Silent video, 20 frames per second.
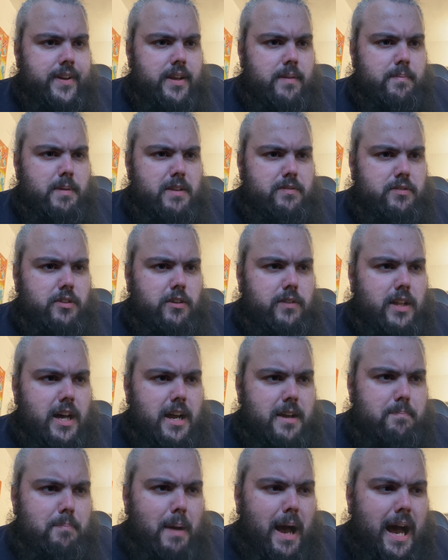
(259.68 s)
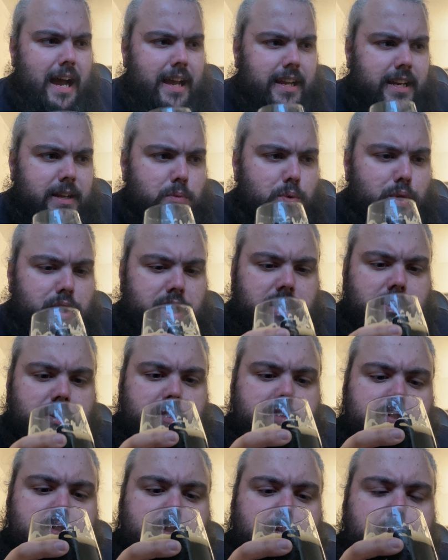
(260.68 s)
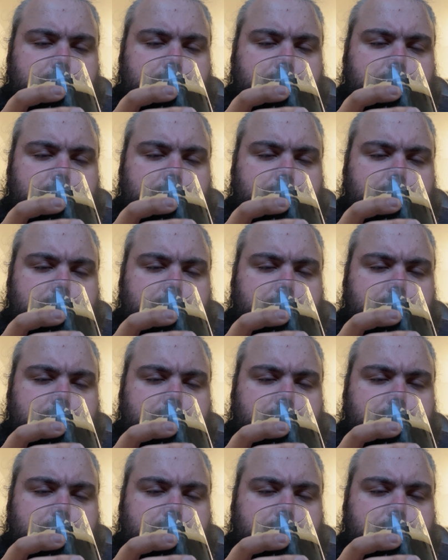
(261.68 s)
Bit of sort of like piney woodiness